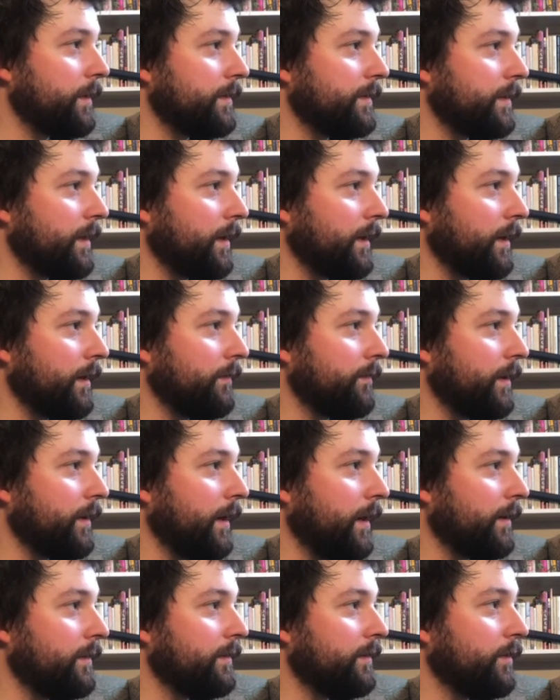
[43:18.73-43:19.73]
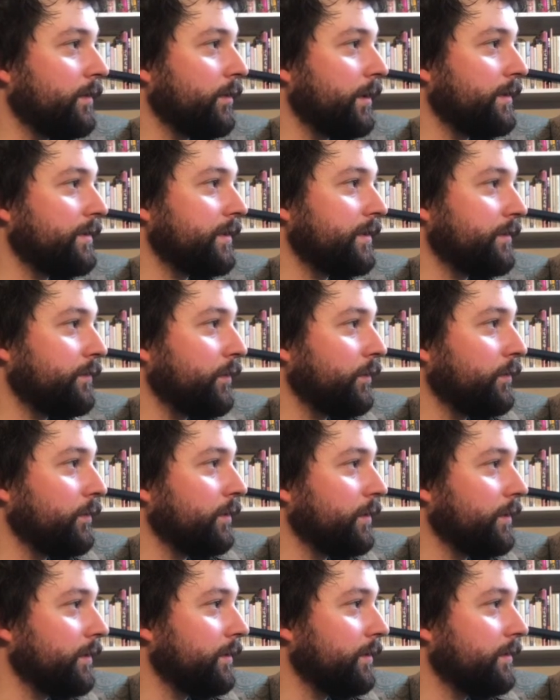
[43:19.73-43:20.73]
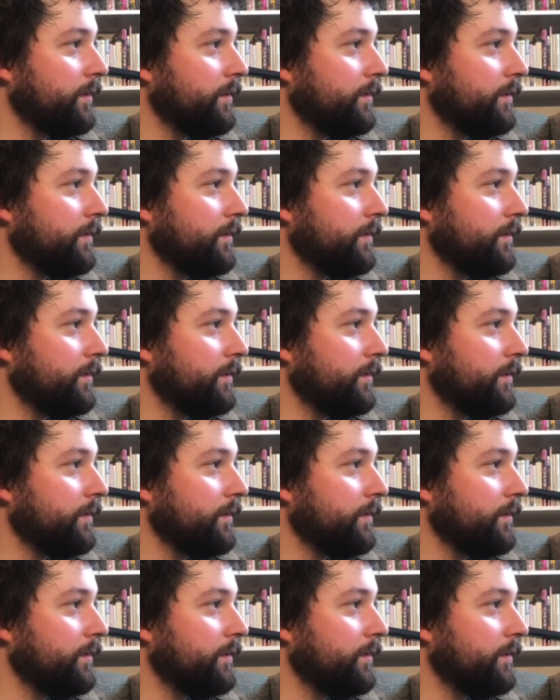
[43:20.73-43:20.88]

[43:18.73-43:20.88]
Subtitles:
sec. I've got crazy folder.